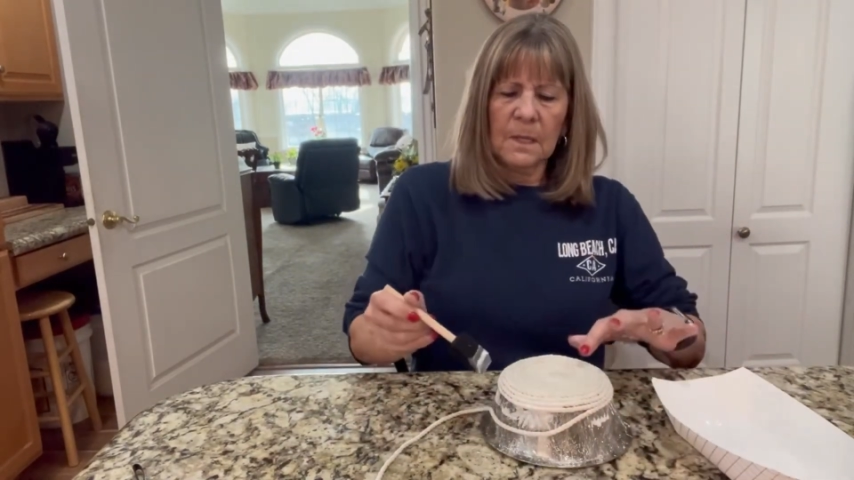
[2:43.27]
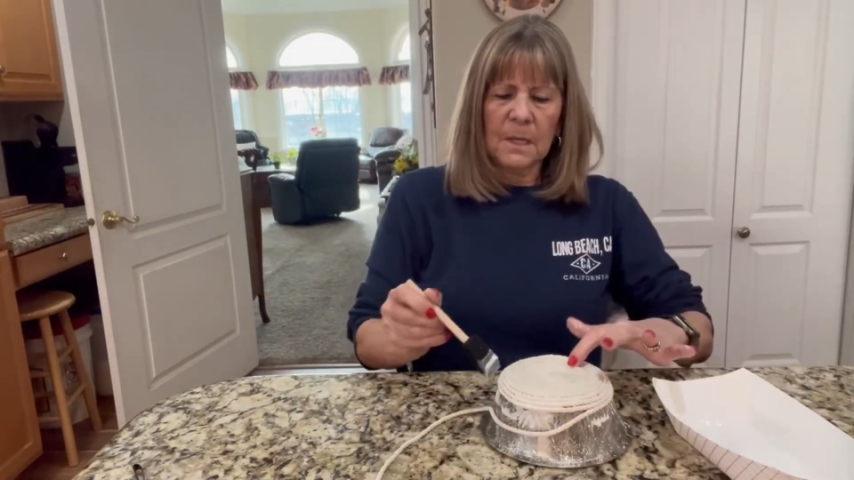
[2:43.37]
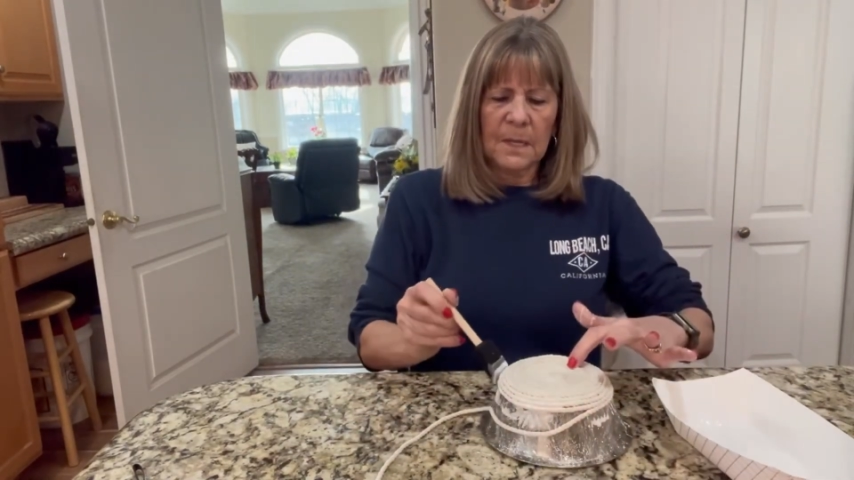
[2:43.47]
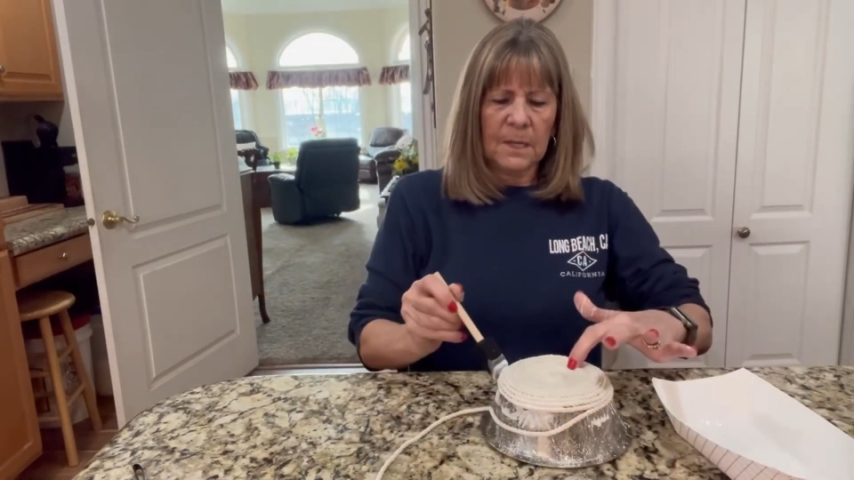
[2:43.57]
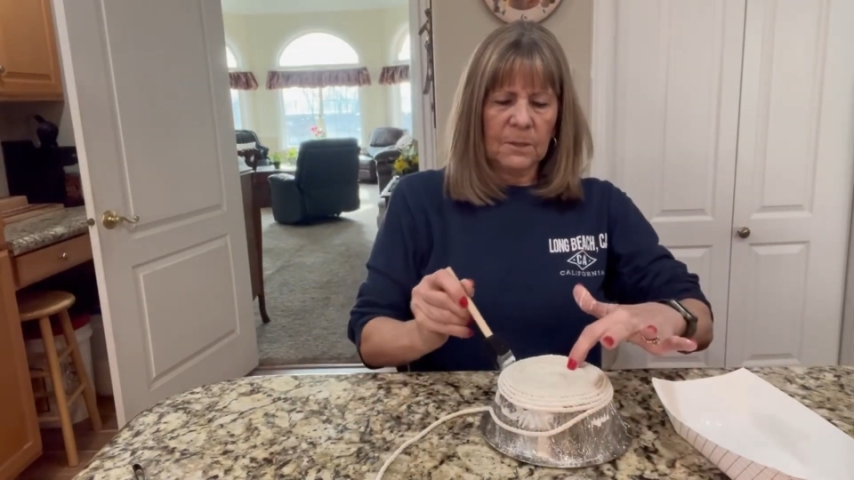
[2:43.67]

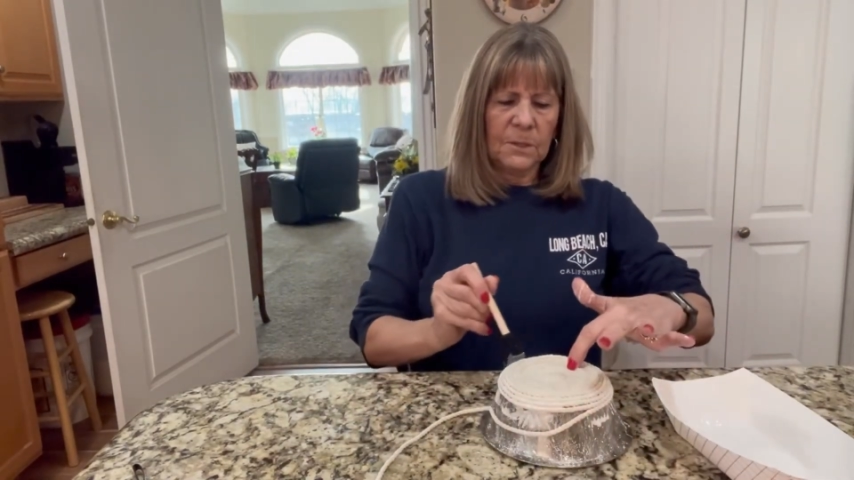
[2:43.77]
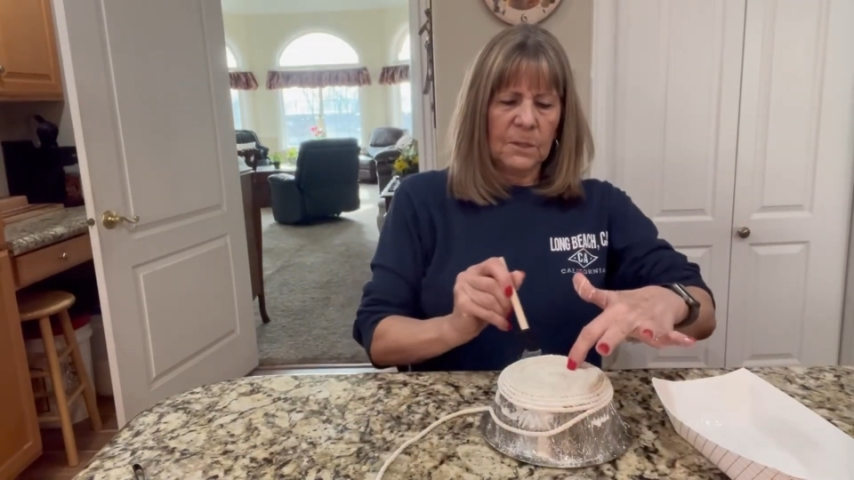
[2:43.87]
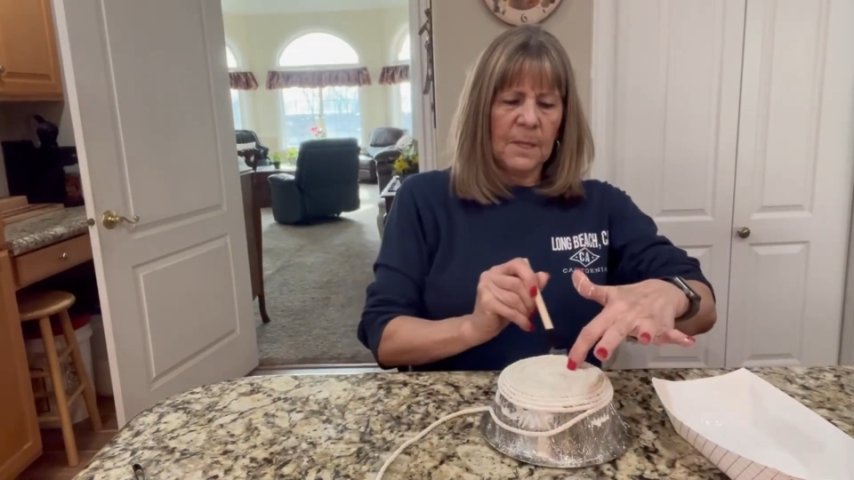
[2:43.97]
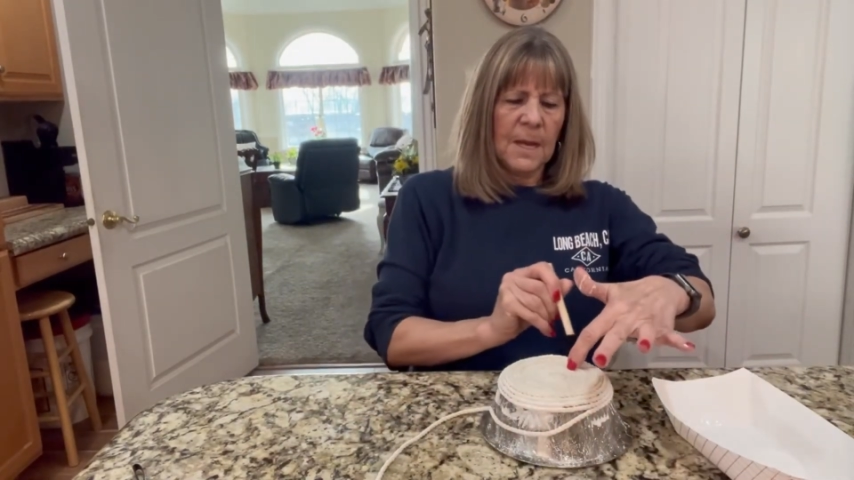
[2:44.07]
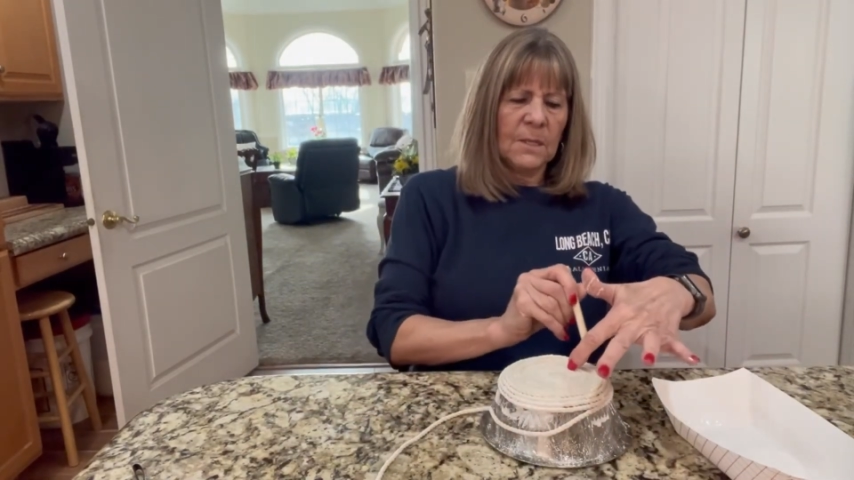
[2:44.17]
adhere
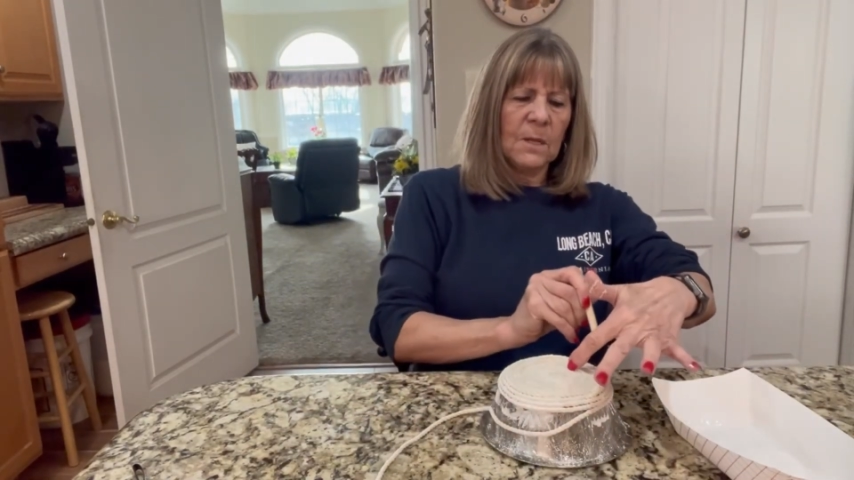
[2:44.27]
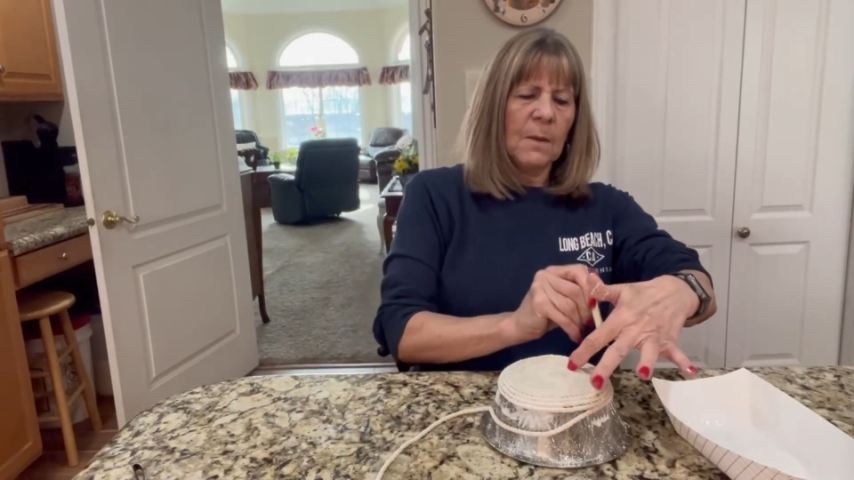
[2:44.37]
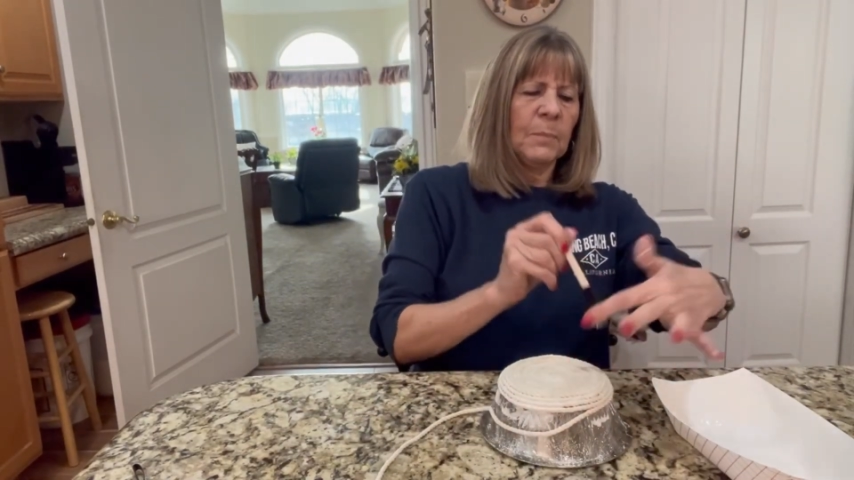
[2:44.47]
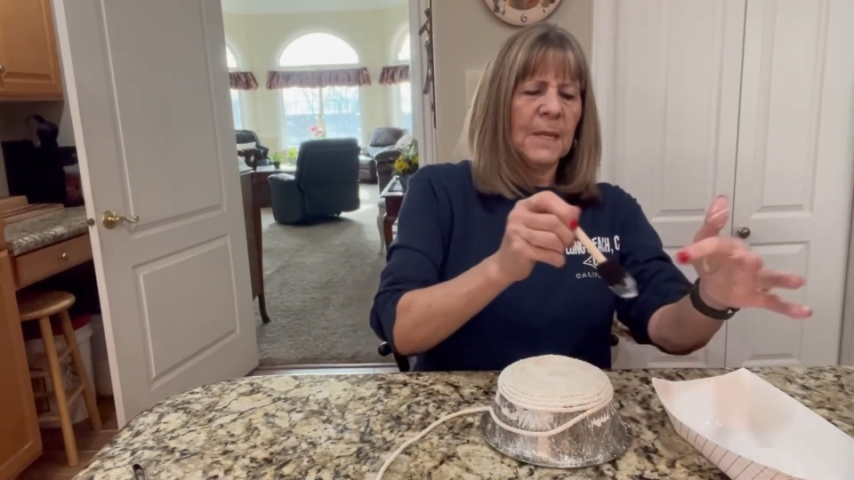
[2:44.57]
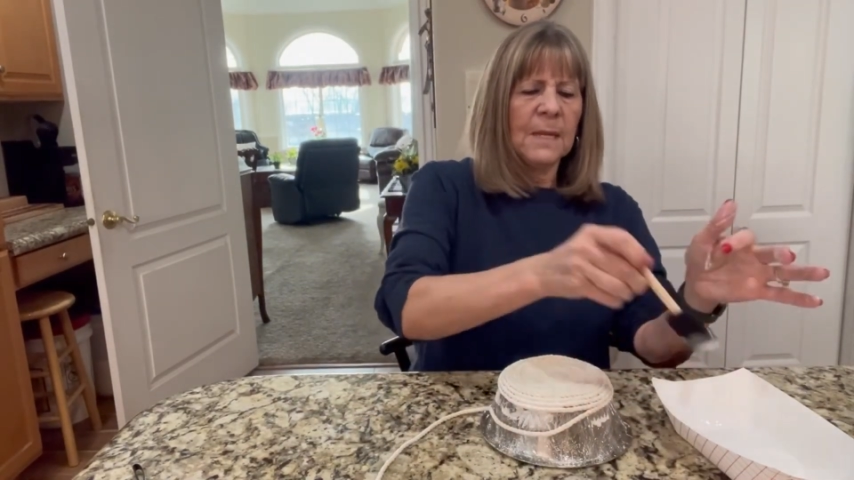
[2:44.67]
to that
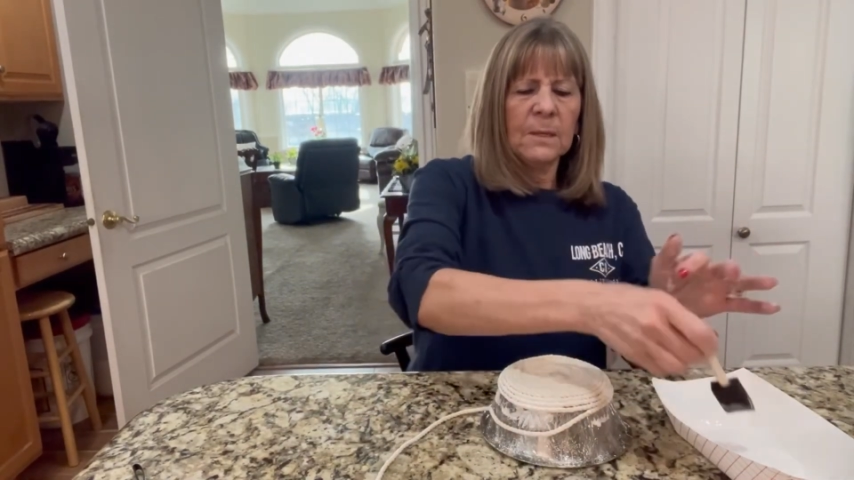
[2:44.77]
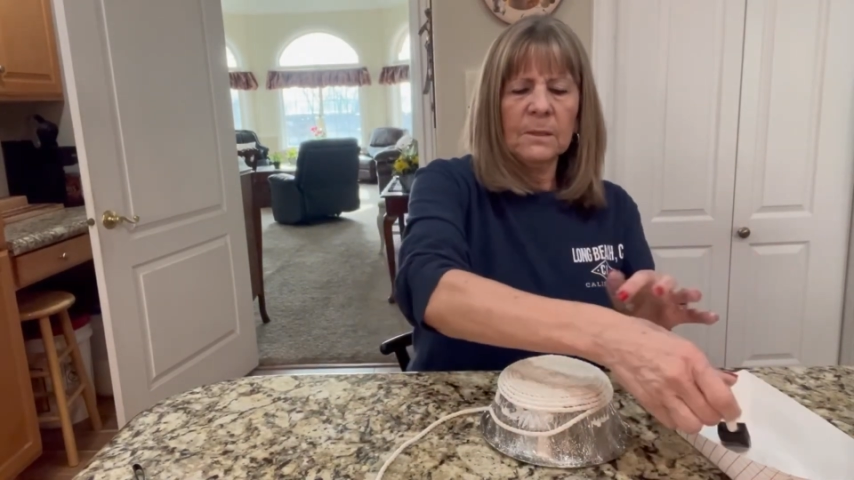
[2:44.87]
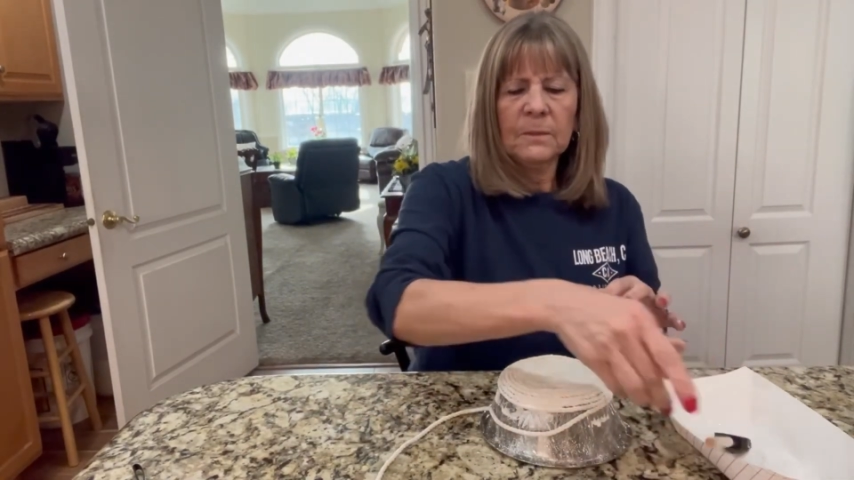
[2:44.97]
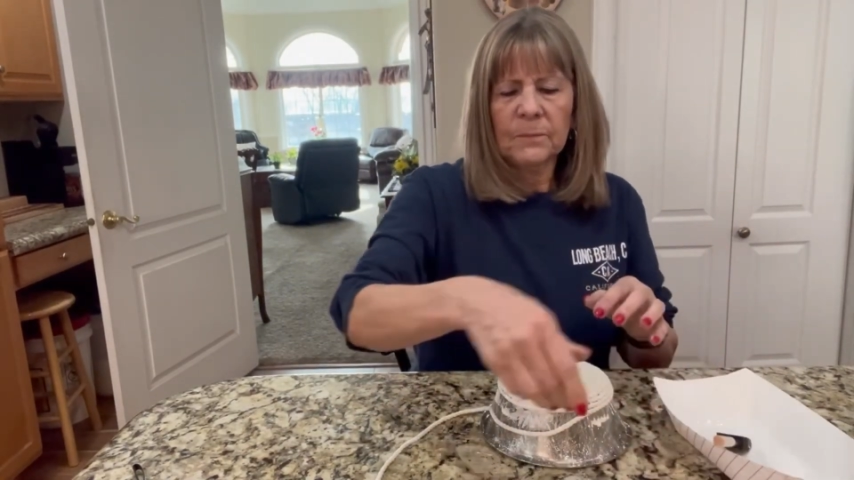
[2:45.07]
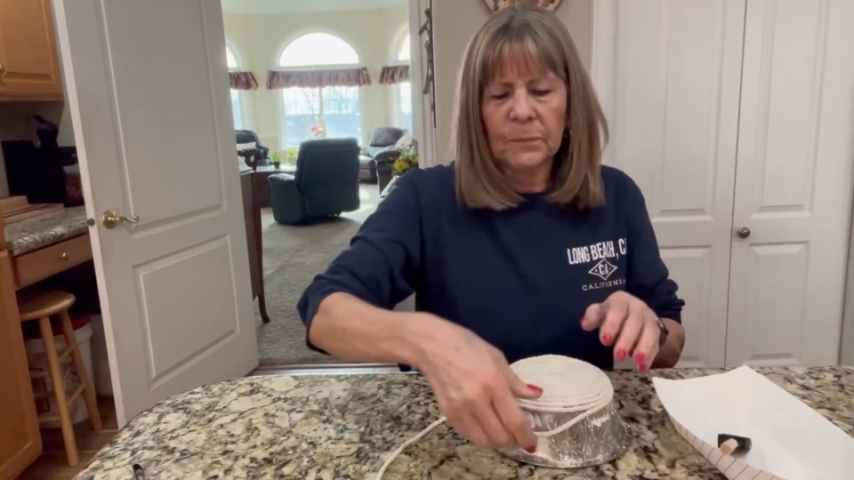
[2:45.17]
top layer,